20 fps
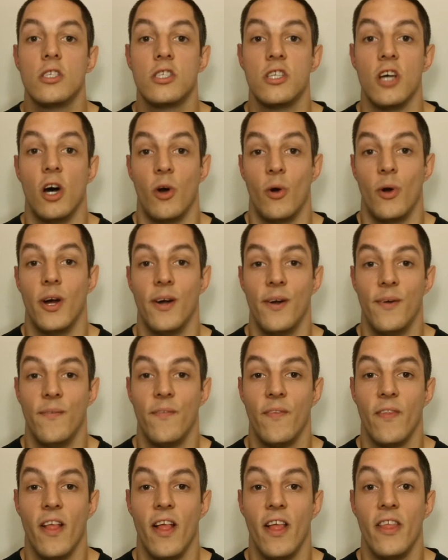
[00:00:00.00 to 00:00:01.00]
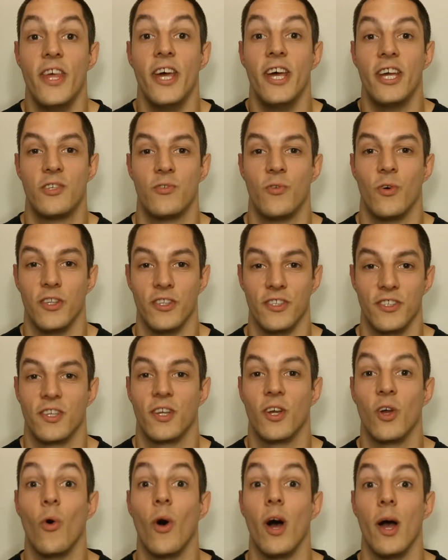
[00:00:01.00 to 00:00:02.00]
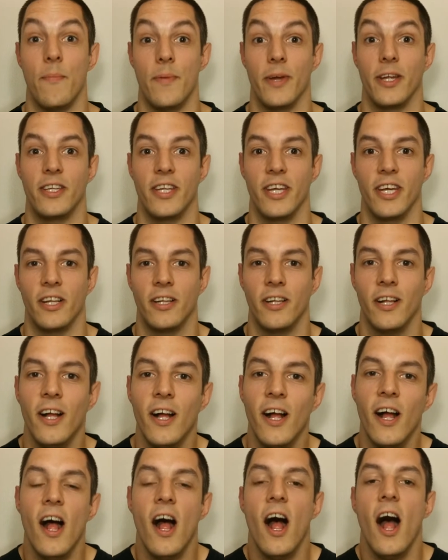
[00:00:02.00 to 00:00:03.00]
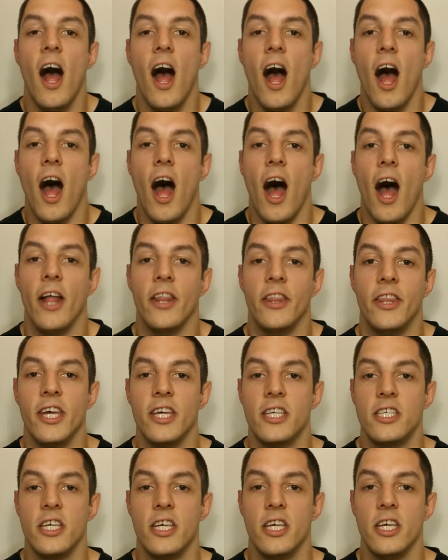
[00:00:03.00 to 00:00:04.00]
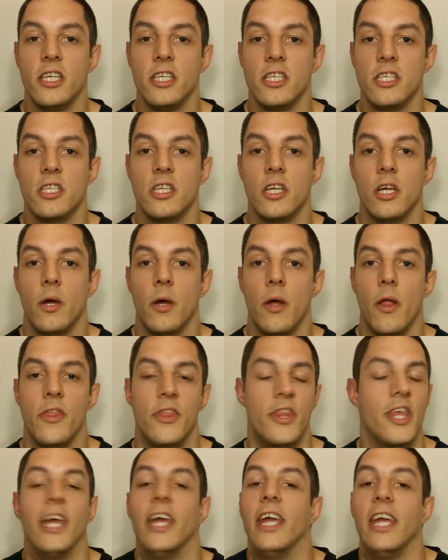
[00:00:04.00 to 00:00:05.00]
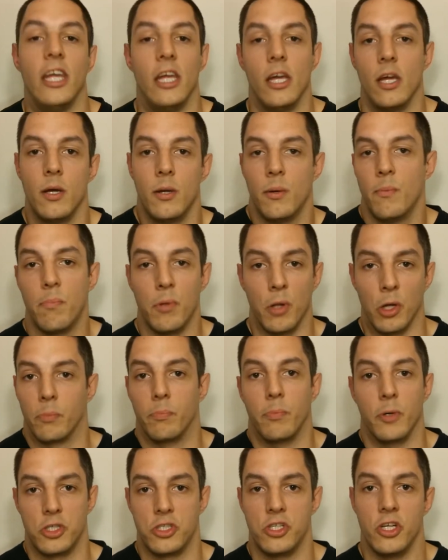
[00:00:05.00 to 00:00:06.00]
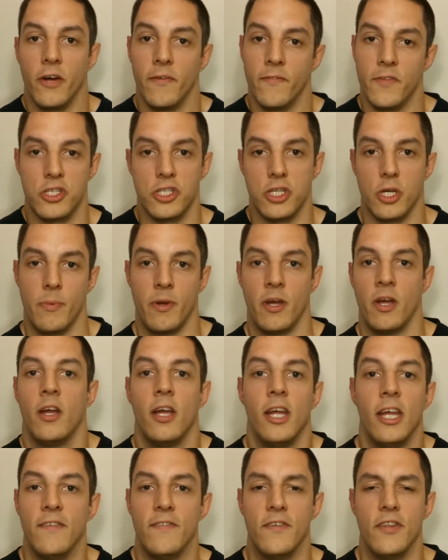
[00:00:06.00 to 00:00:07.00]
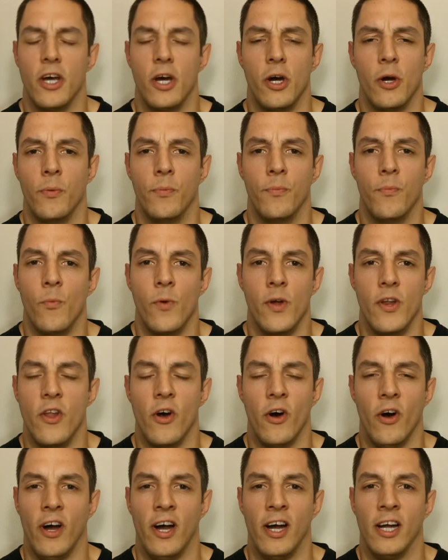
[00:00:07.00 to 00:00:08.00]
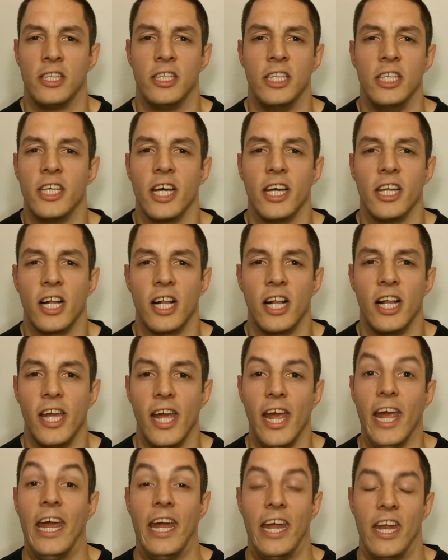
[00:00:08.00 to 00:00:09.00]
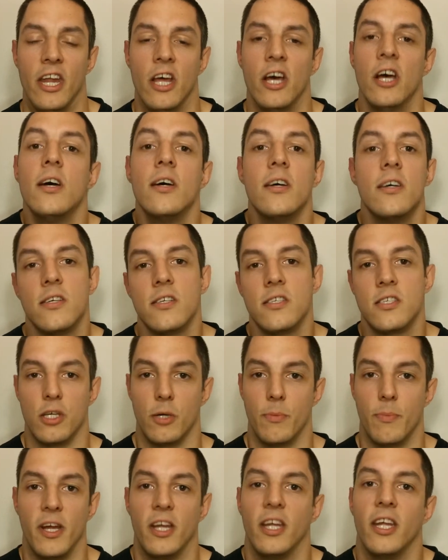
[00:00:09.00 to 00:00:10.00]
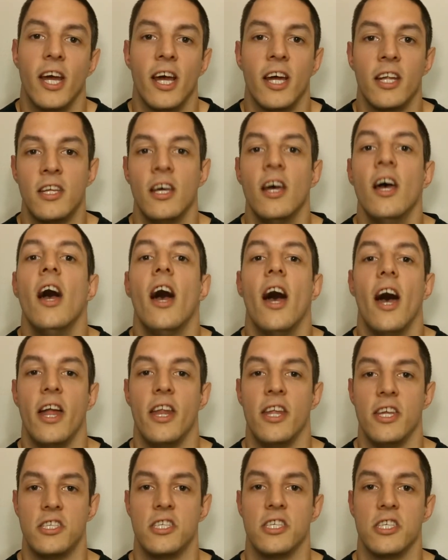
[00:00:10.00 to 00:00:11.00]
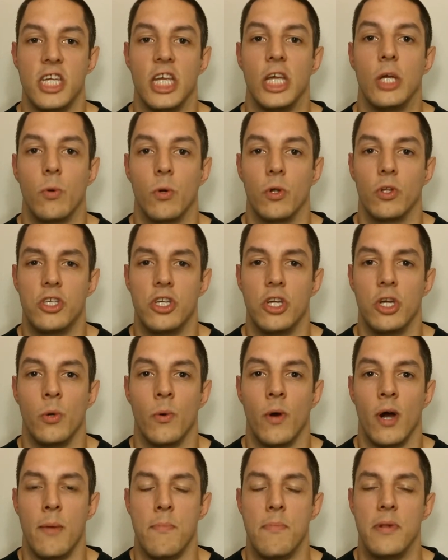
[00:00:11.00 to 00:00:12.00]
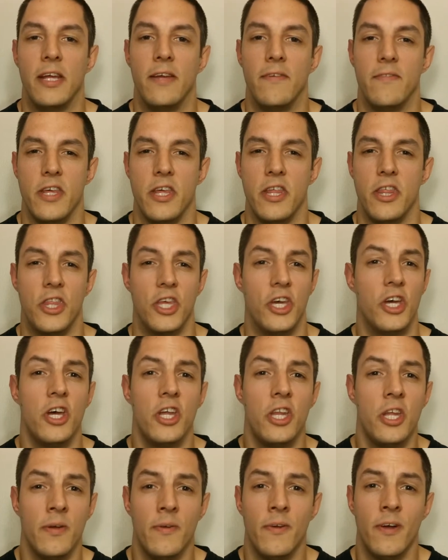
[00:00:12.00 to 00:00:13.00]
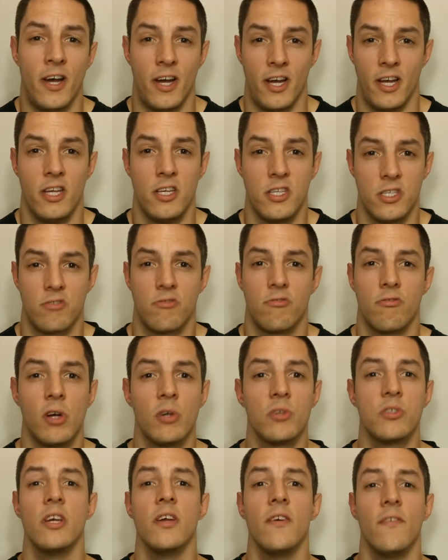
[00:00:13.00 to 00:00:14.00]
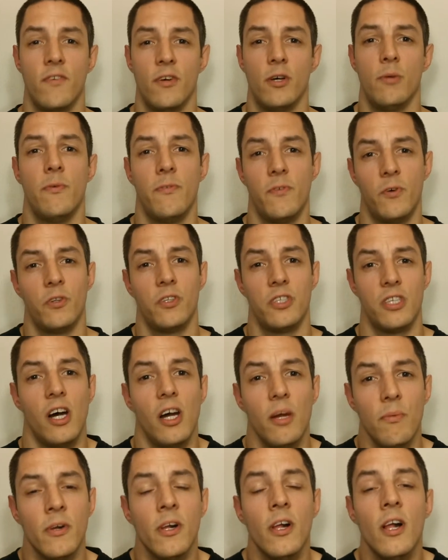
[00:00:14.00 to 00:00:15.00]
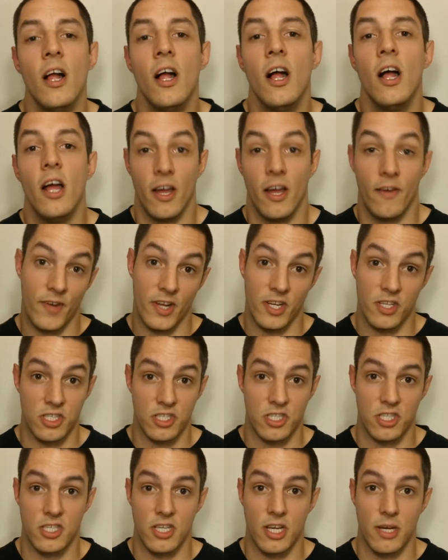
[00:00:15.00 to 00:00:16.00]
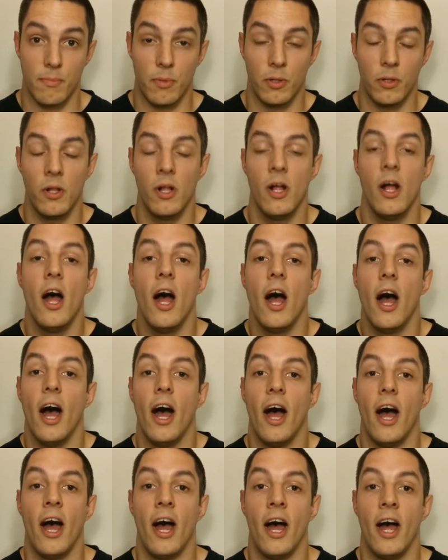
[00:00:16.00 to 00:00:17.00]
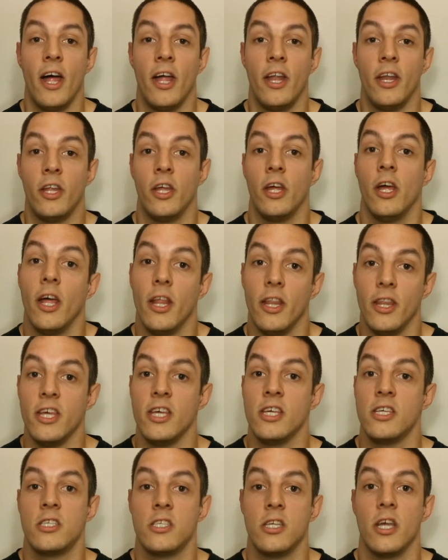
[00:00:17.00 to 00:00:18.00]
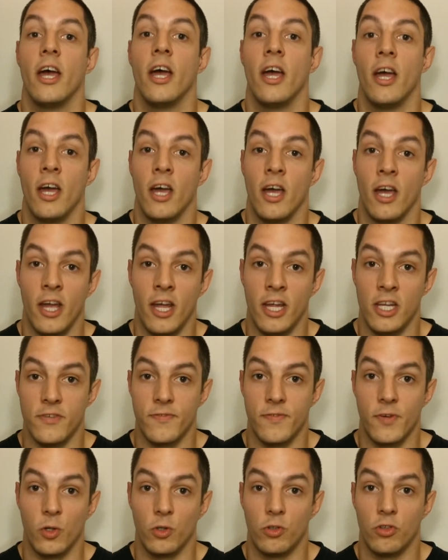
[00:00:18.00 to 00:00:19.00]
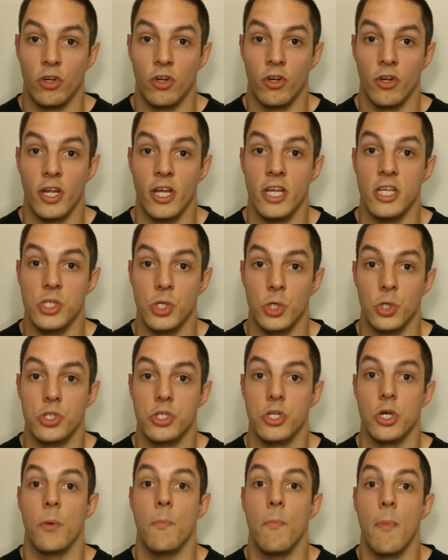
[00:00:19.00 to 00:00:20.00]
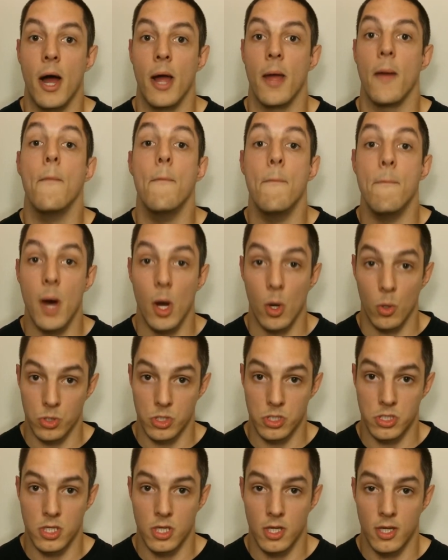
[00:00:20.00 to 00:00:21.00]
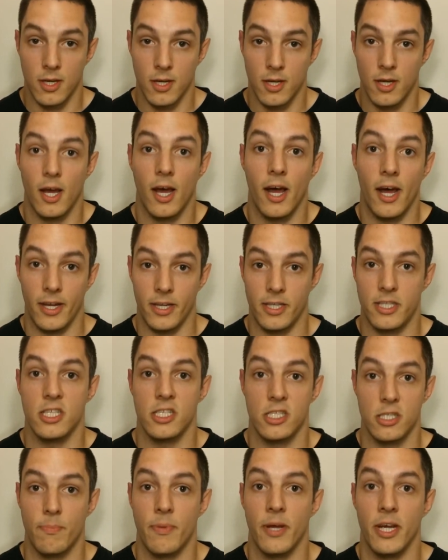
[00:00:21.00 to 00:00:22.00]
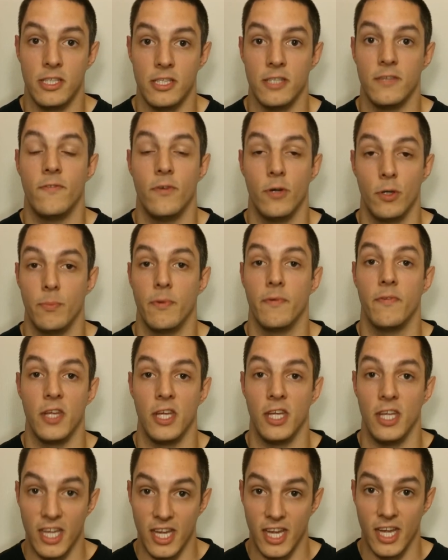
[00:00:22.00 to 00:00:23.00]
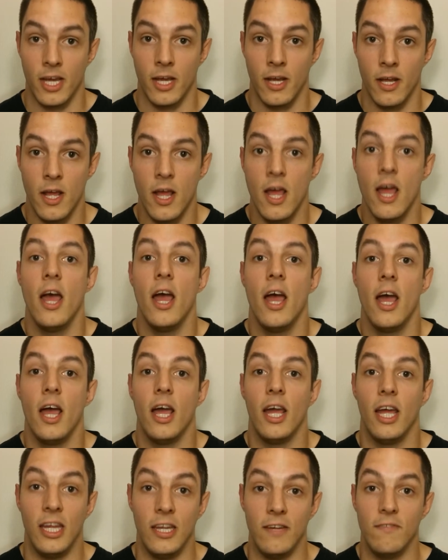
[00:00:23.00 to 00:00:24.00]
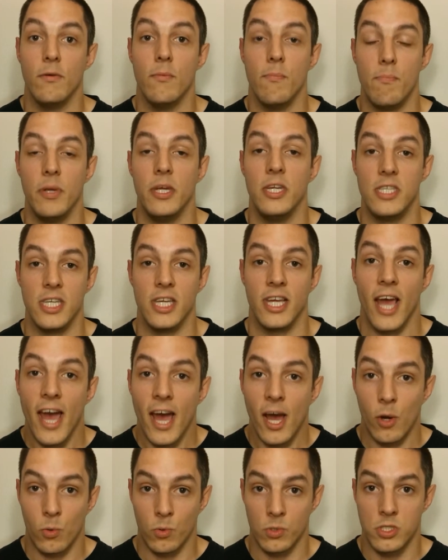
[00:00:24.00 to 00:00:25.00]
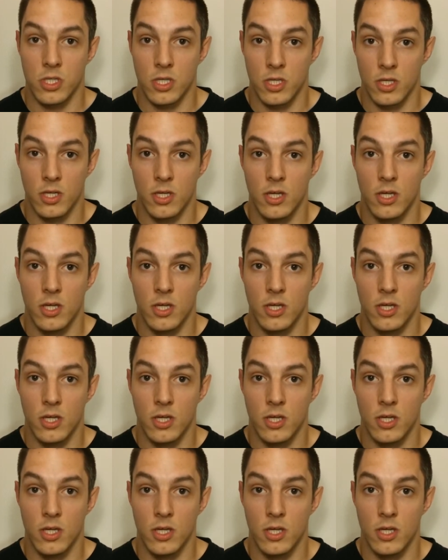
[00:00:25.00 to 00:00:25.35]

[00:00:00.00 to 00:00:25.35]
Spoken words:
So, this one's quite a big deal. This is the blockbuster of the summer, even though we're not actually technically in summer yet, and is the sequel to, I believe, the third highest grossing film of all time, Avengers Assemble. And this Age of Ultron is also my most anticipated film of the year, even beating out